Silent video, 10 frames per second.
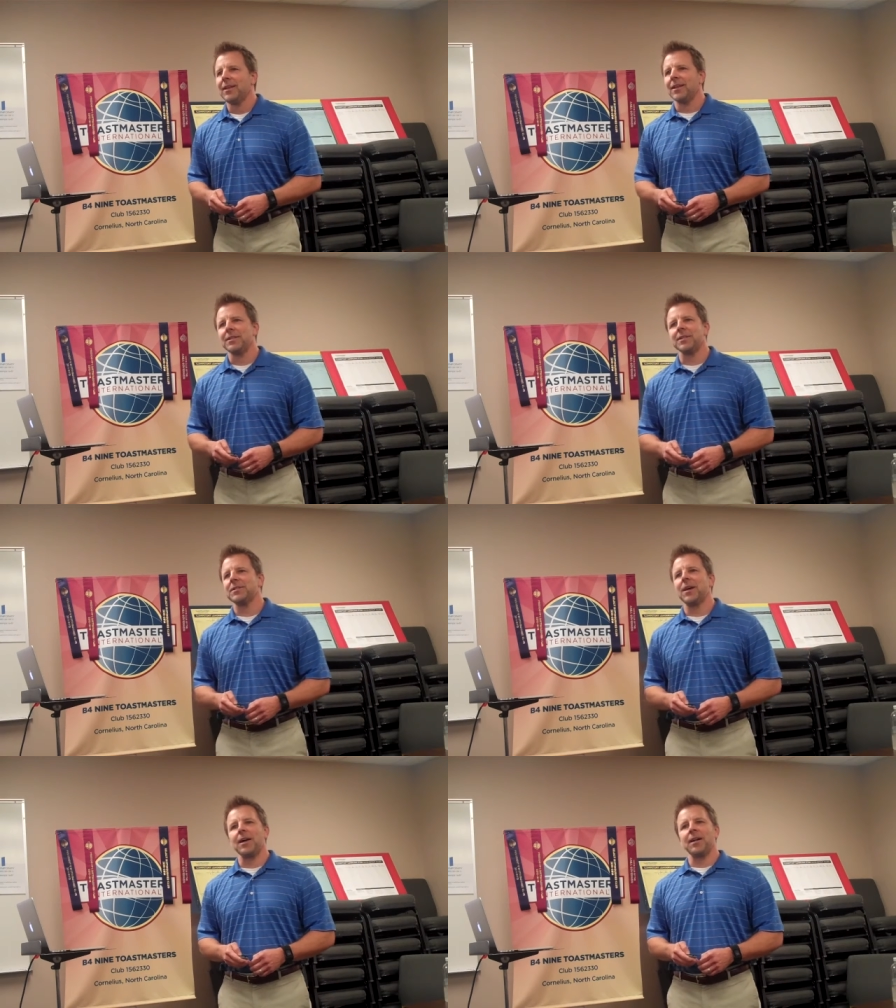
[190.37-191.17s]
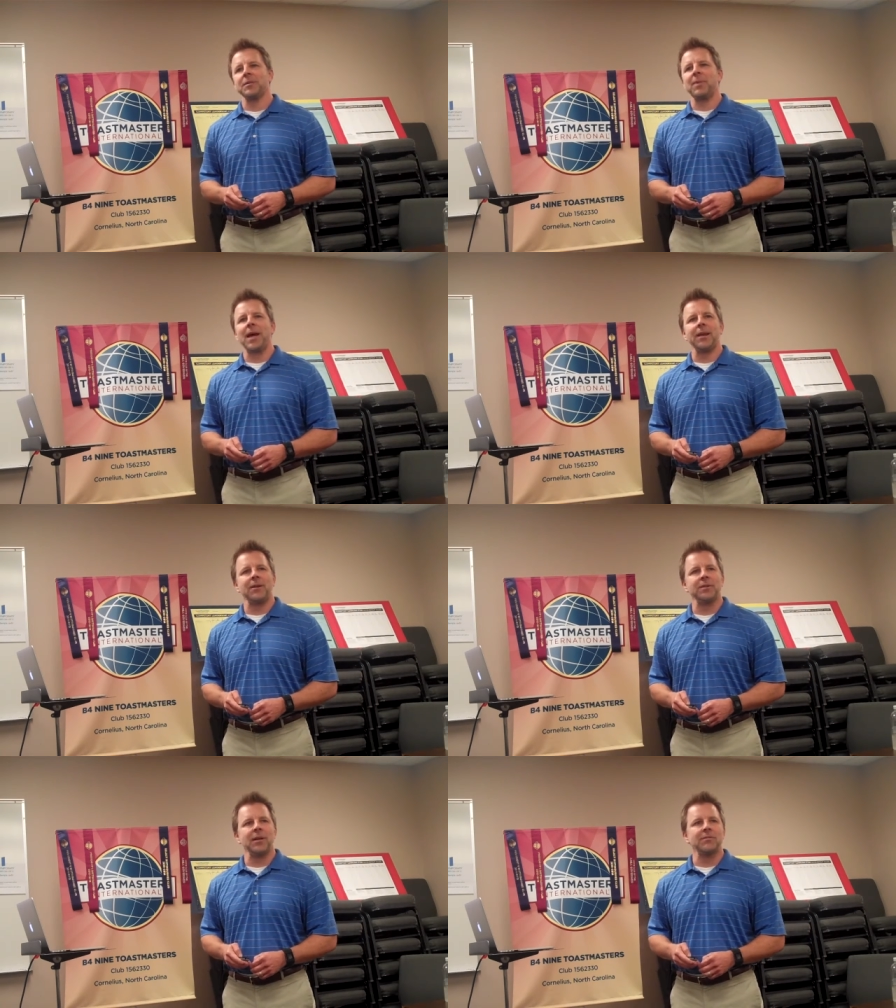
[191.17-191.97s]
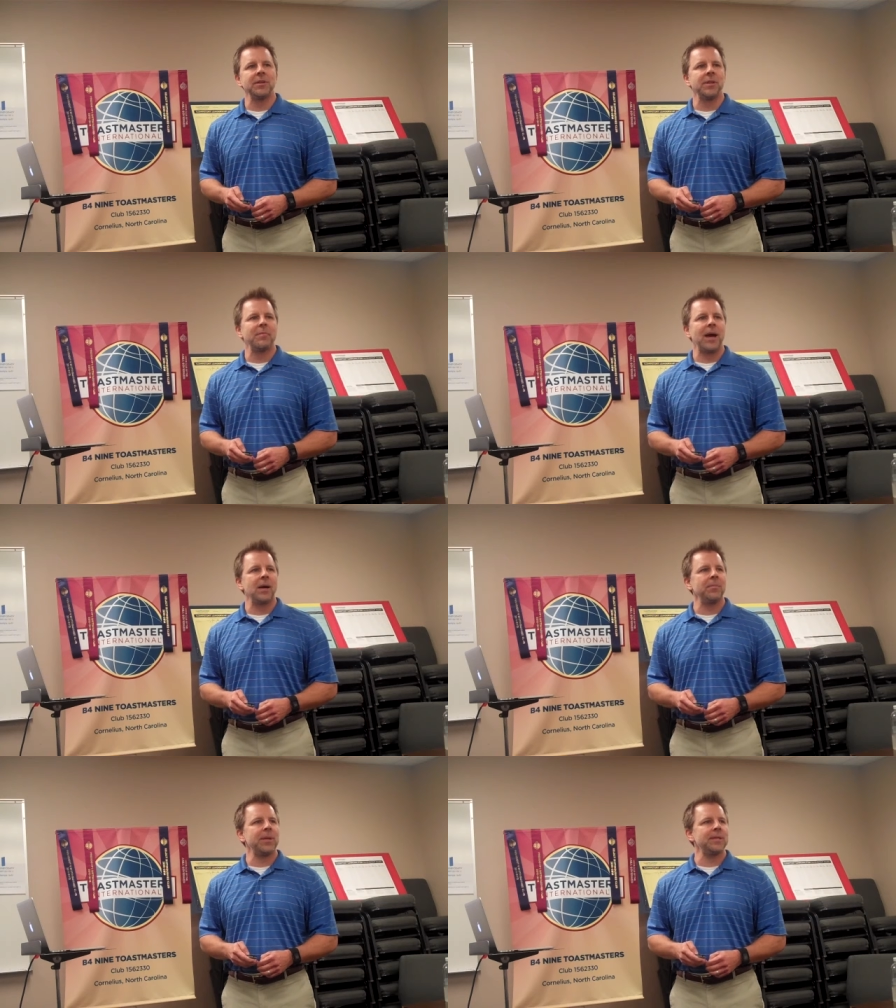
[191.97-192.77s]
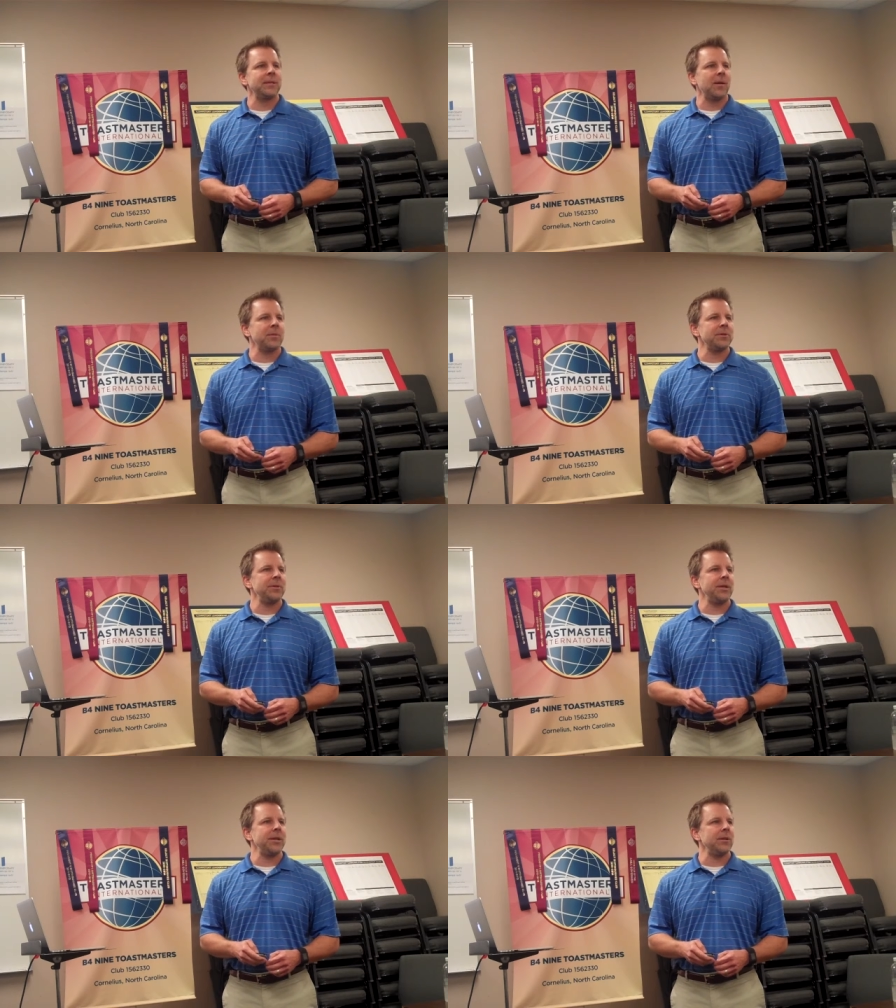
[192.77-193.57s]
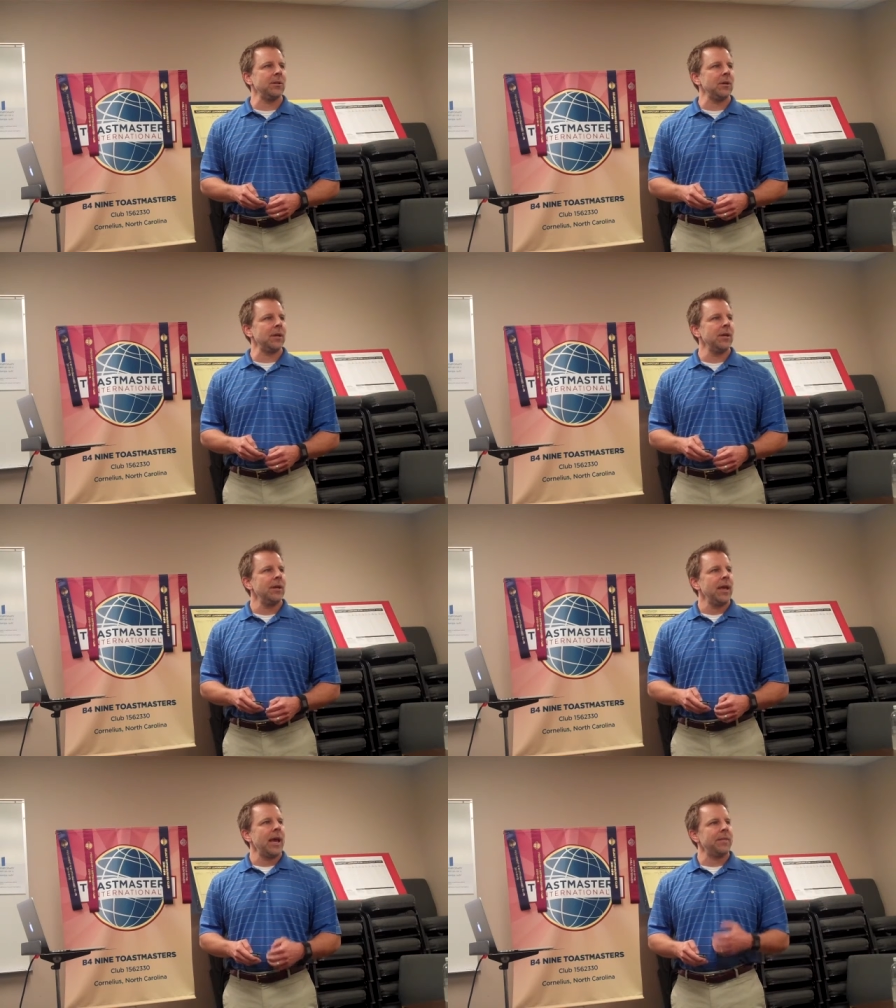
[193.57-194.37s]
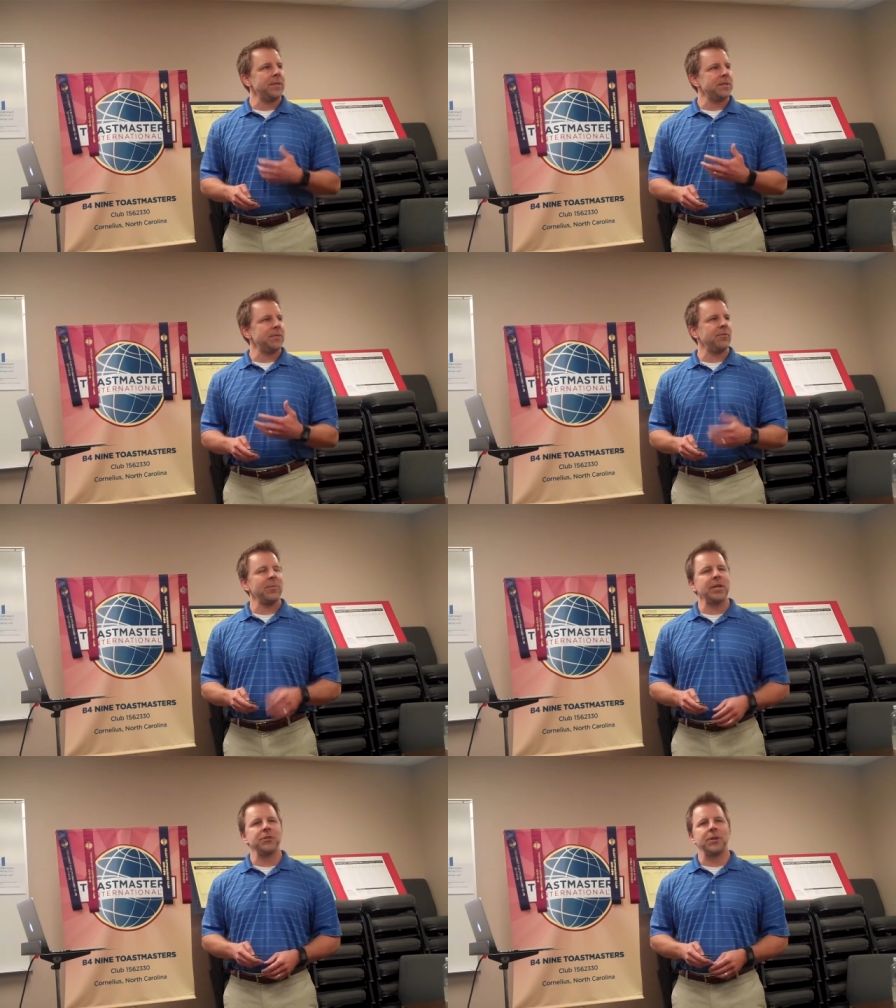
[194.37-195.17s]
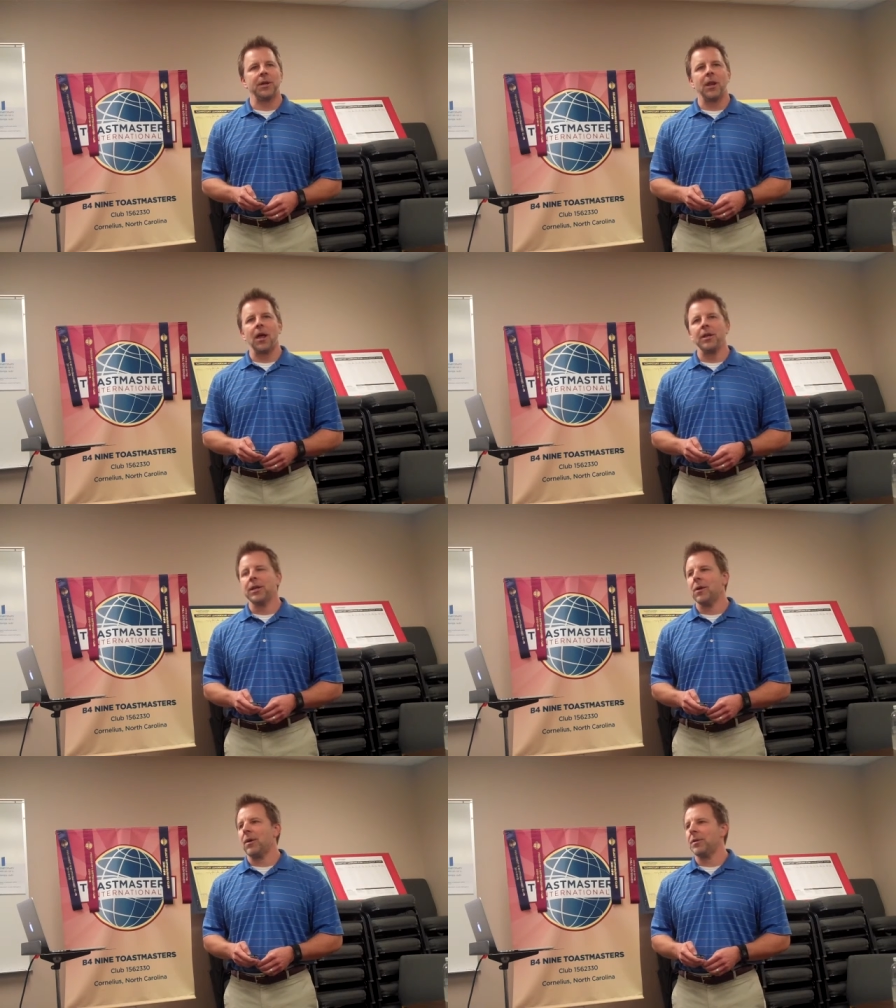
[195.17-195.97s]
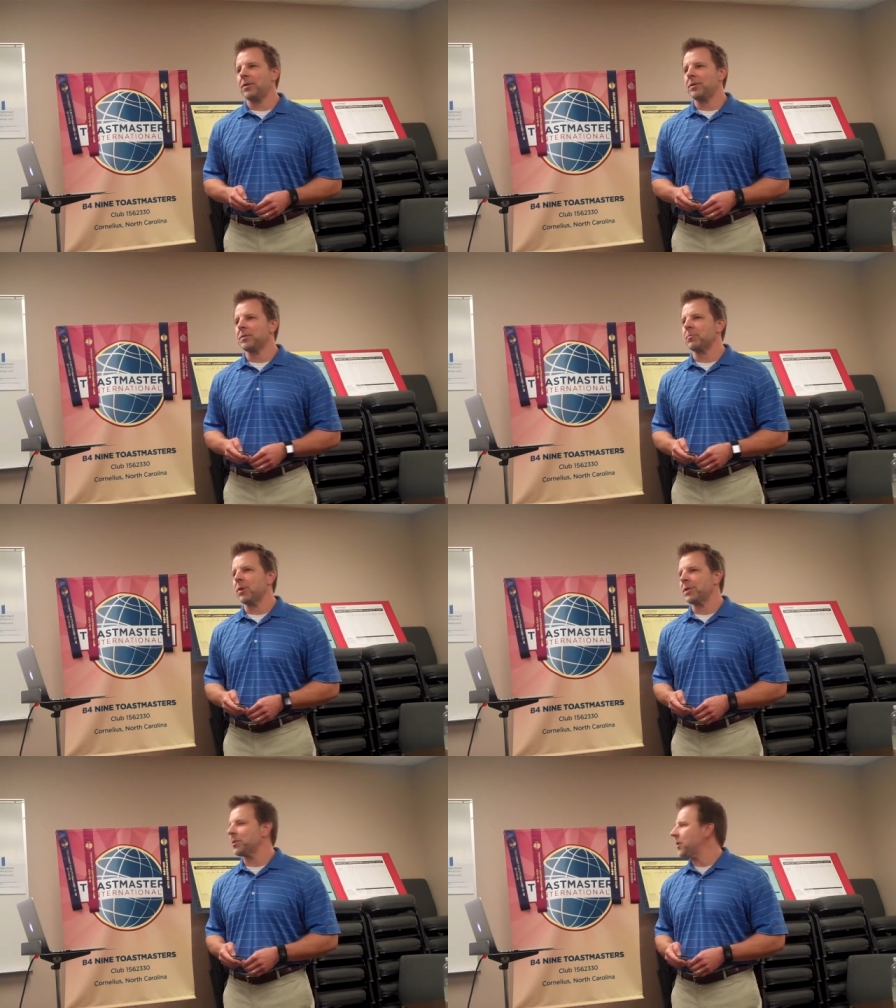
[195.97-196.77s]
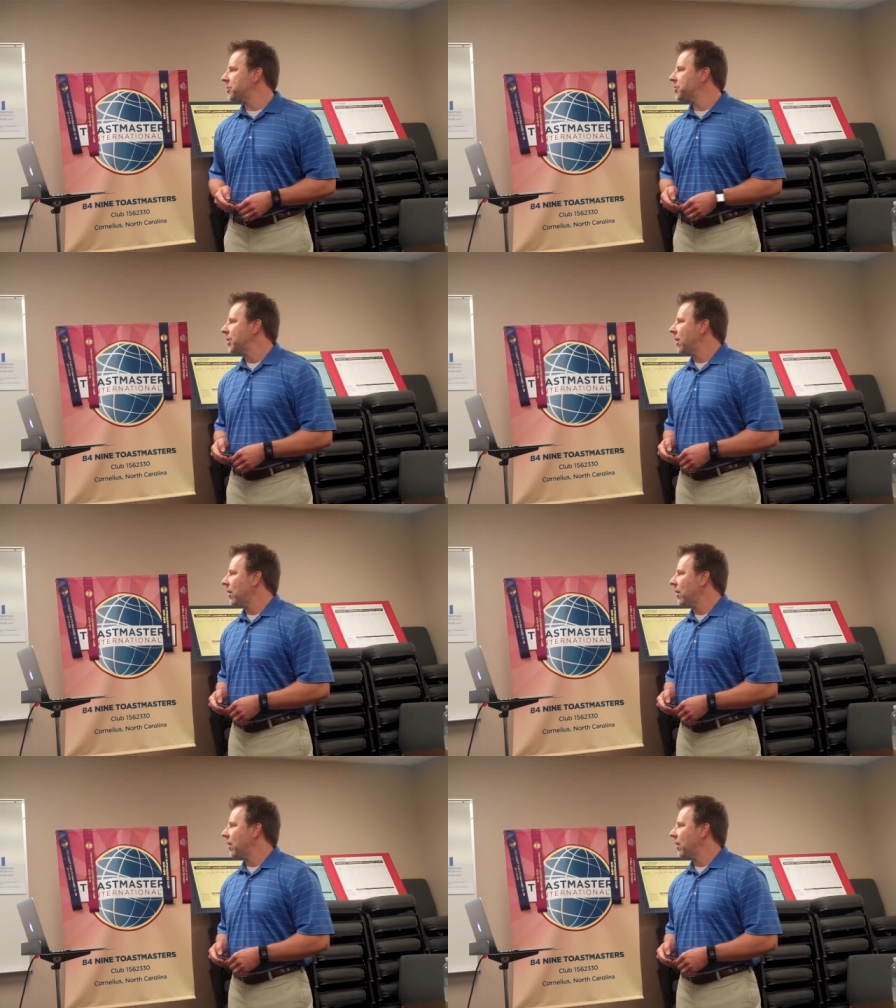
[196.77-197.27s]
This is not us patting ourselves on the back, but it's an opportunity to look at this information online, to go out and do some research.